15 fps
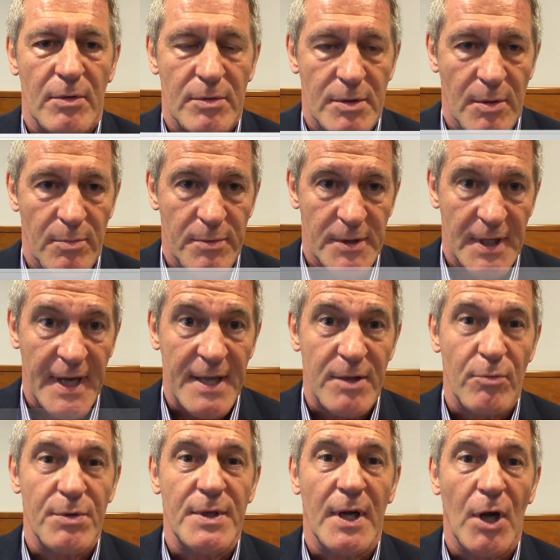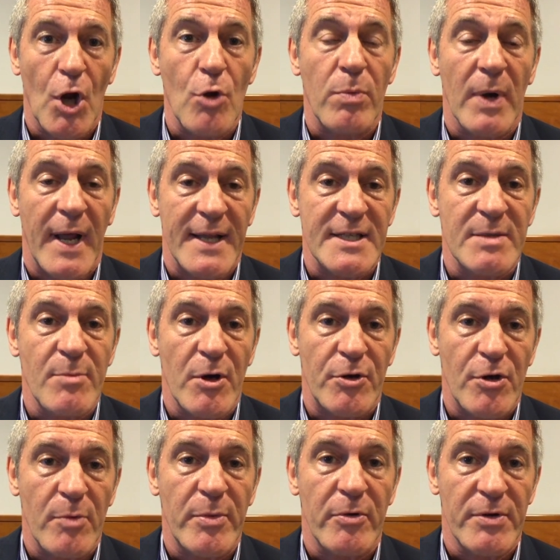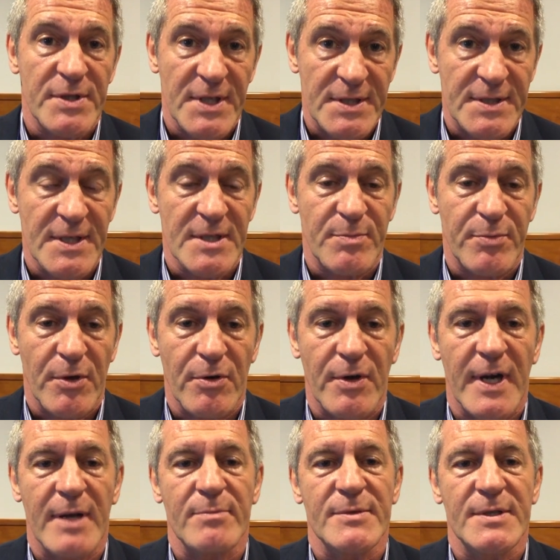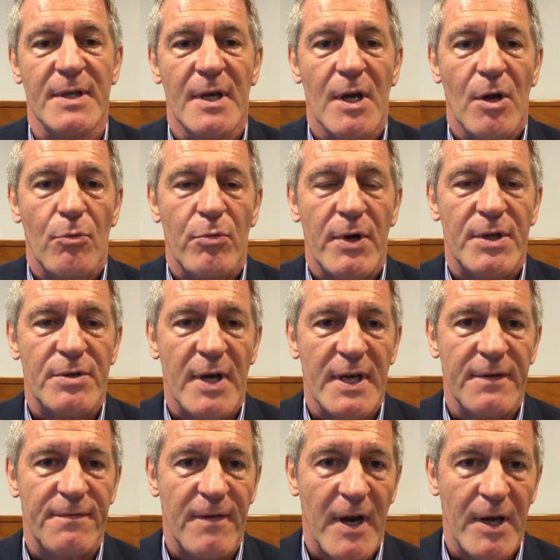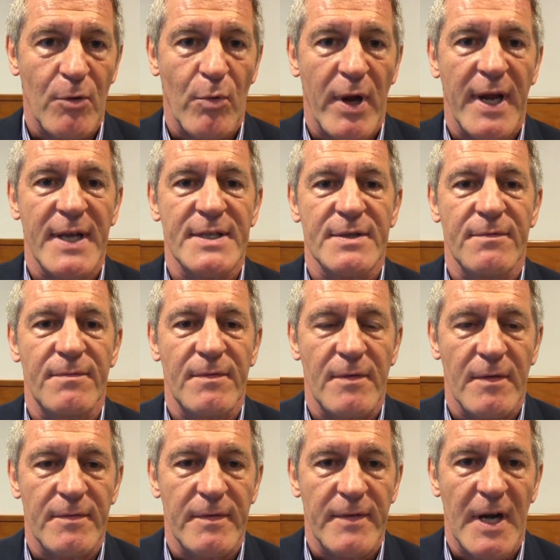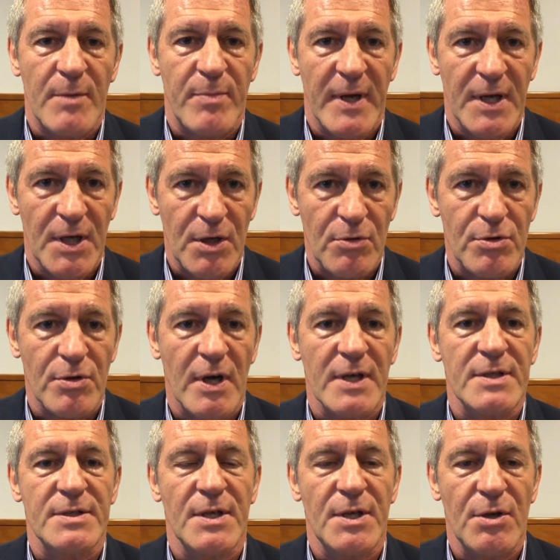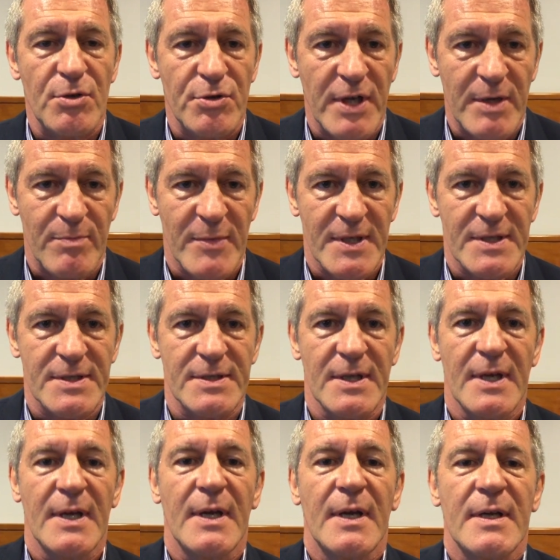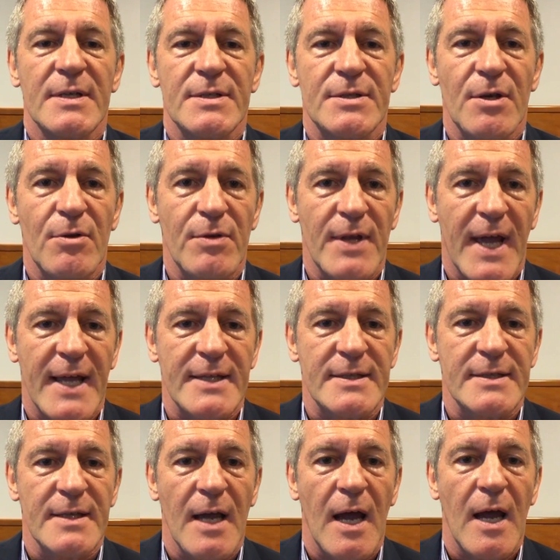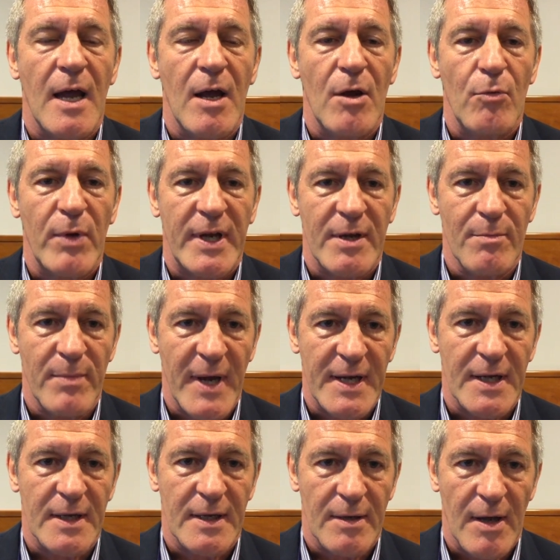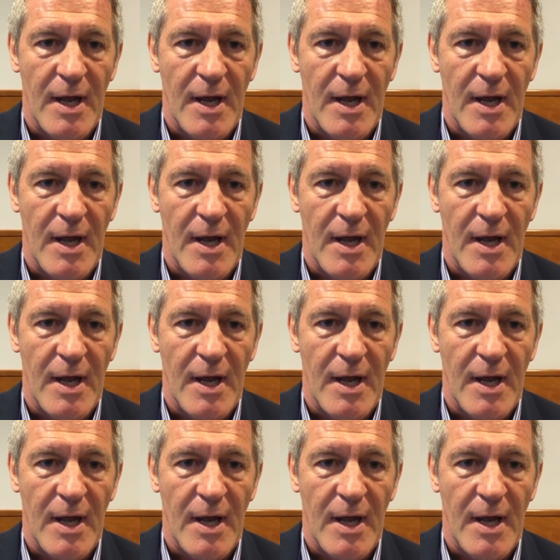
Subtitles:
together with the global antimicrobial resistance programs, we're trying to find ways of developing new drugs and new treatments so that we can better